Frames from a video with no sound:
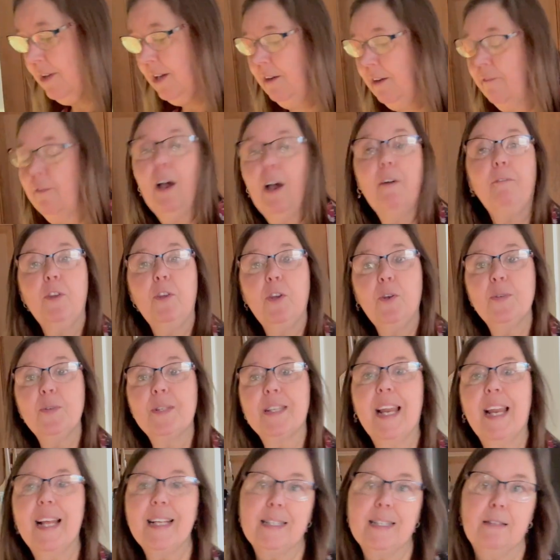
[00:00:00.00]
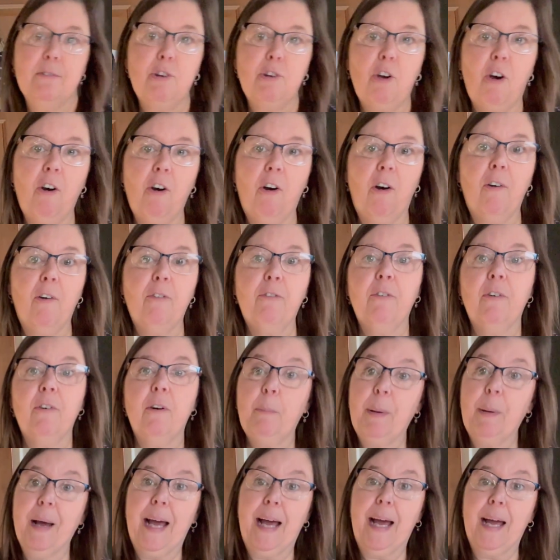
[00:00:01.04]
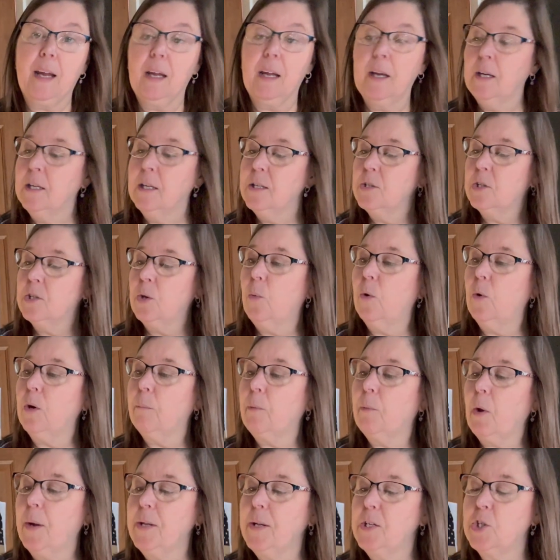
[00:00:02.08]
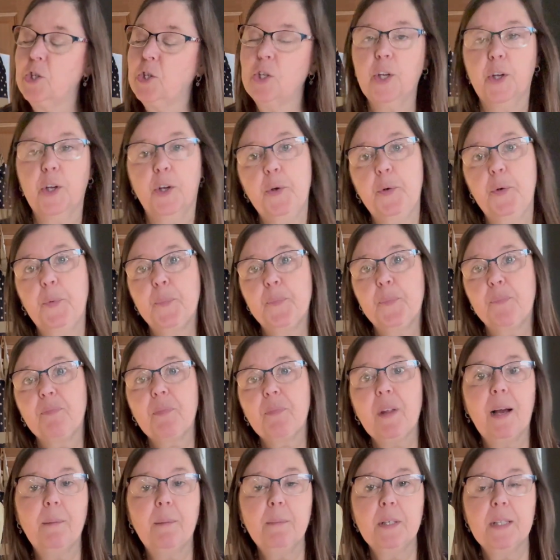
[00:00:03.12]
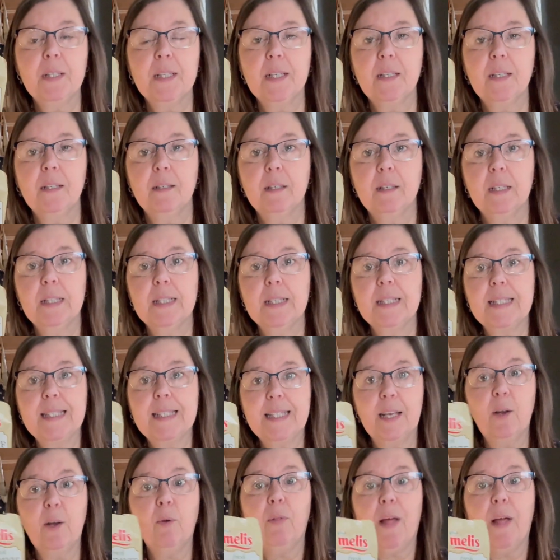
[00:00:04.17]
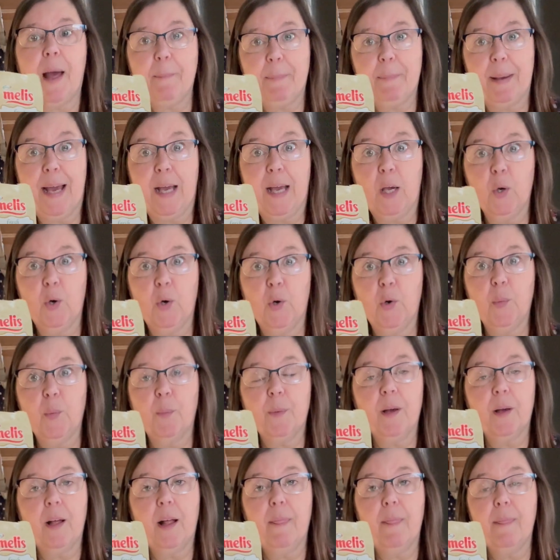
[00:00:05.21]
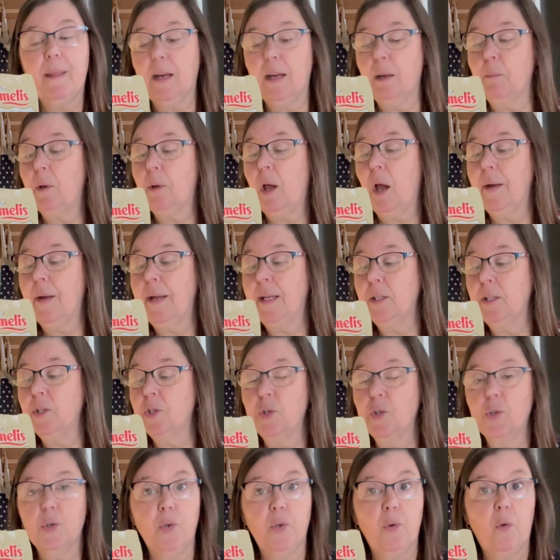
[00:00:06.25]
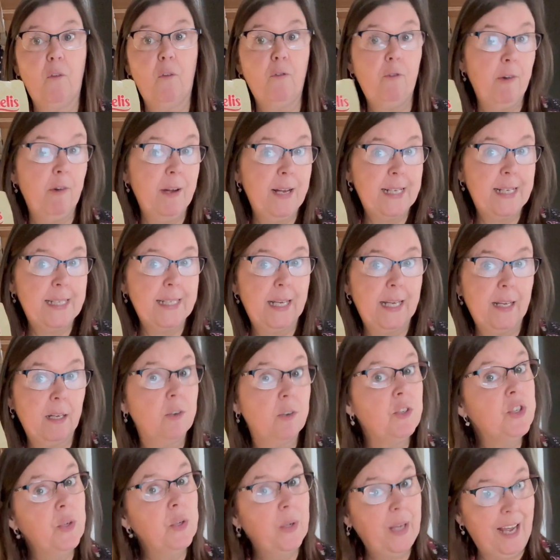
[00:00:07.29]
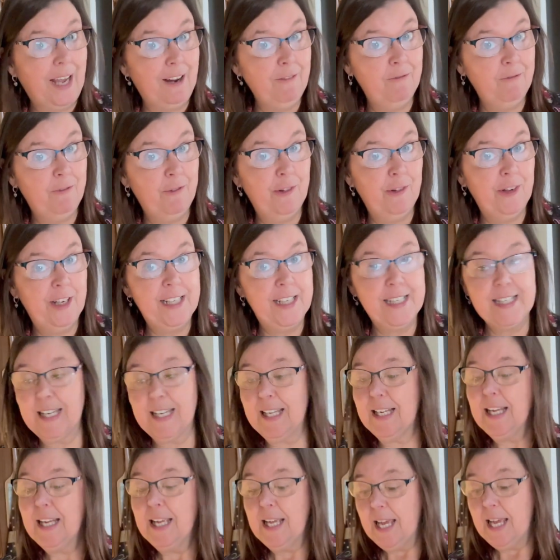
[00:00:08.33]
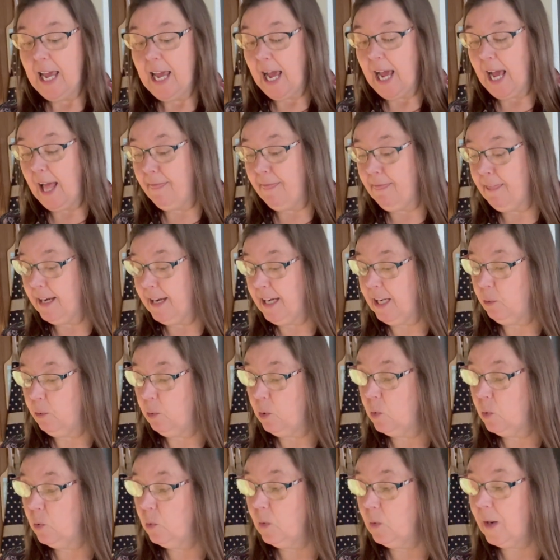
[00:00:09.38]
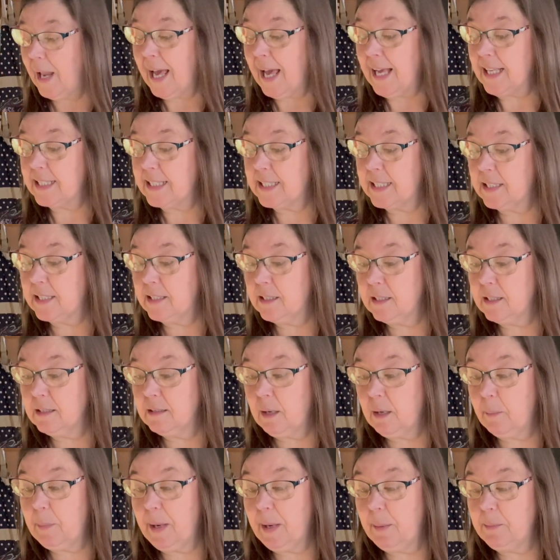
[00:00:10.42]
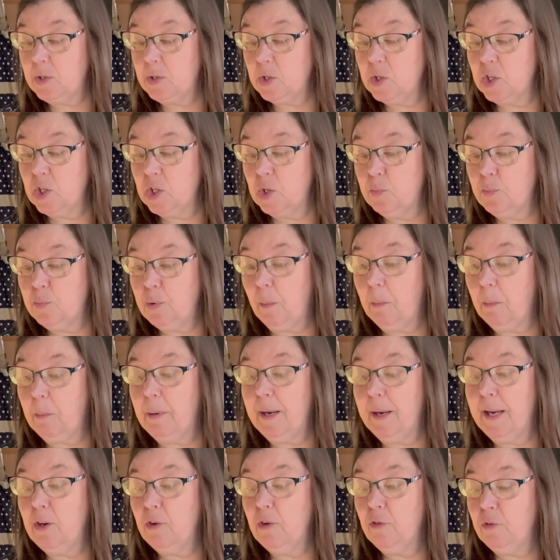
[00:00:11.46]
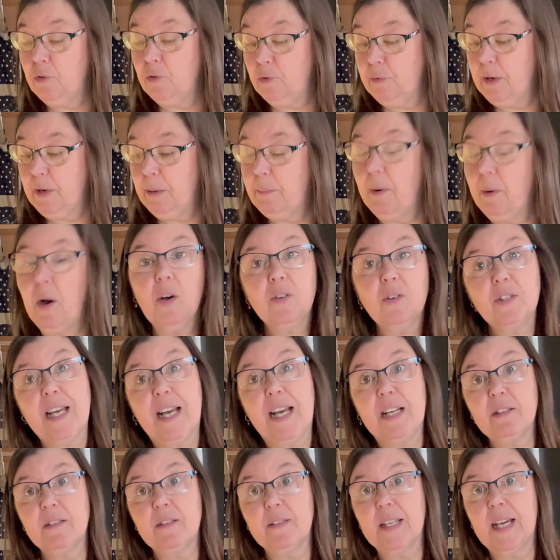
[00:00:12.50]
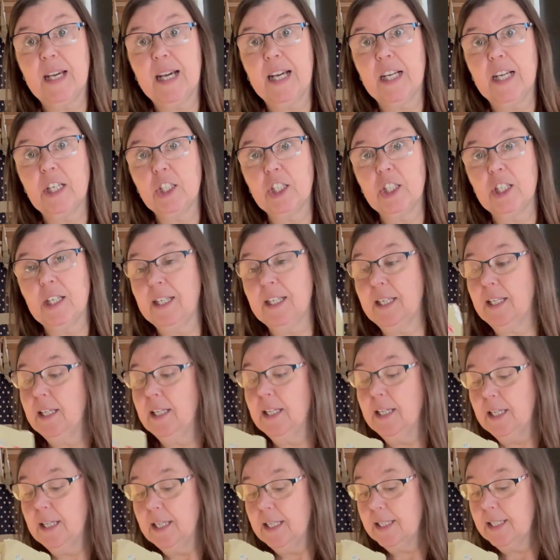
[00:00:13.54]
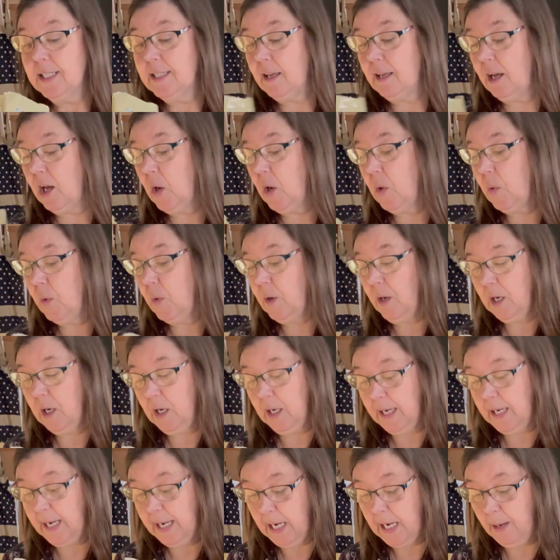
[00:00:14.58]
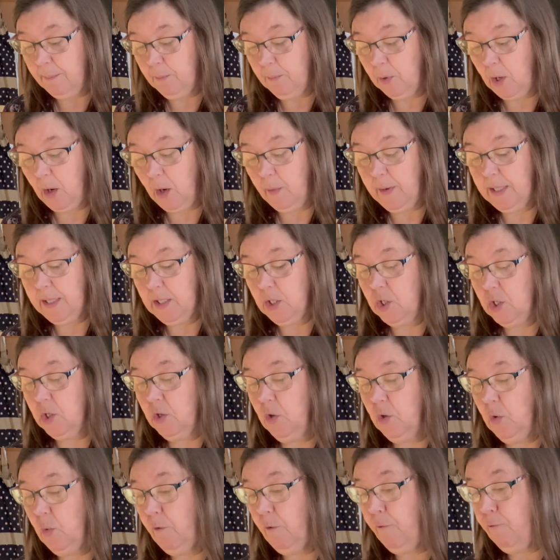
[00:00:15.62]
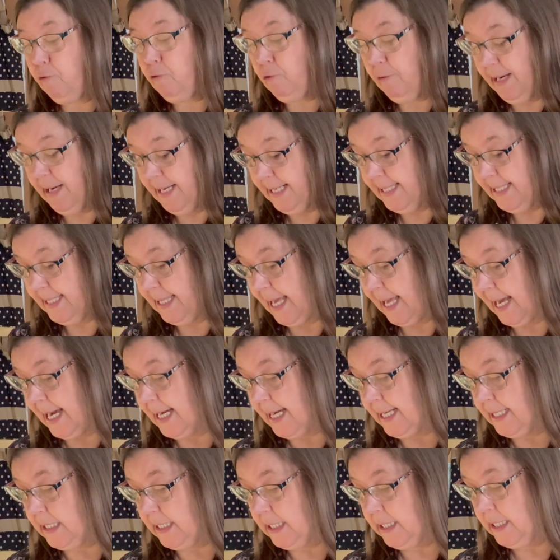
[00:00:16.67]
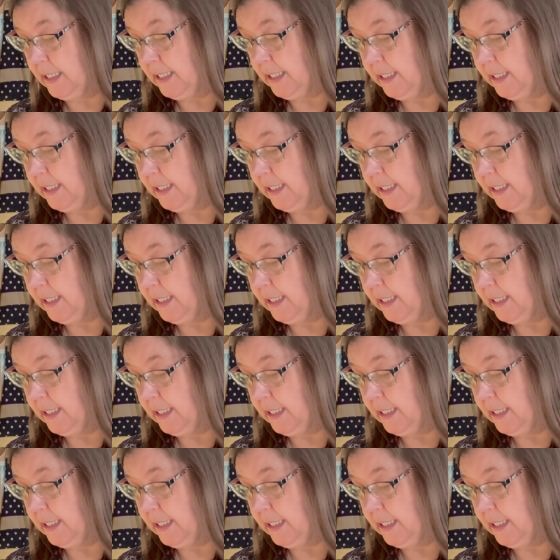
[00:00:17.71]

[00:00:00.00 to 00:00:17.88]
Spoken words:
I've used less than half a pack. So what I'm going to do, I'm going to seal that pack up, and then I'm going to freeze it, because you can freeze it, and then it will last, and I'll be able to do probably another 3 bars out of that actually. So I am going to freeze that.